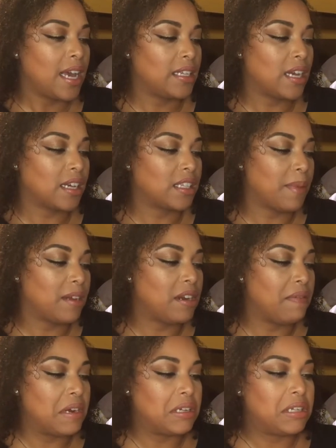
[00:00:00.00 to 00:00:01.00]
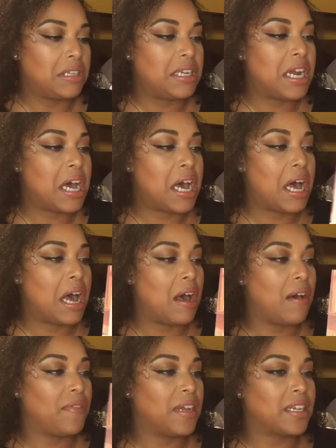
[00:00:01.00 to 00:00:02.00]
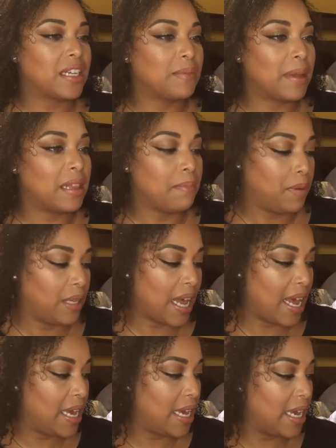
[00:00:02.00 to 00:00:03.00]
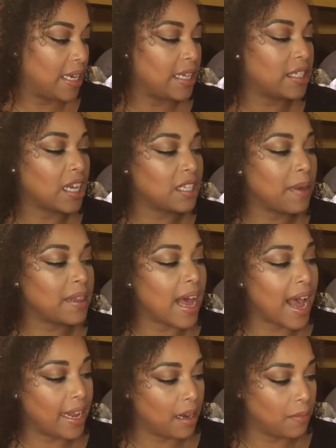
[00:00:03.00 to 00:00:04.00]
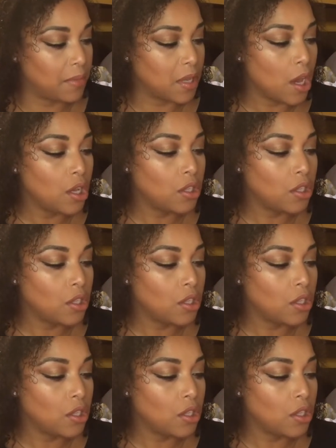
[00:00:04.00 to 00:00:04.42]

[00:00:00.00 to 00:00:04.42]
It talks about different stuff. It talks about the blanket. It talks about the items.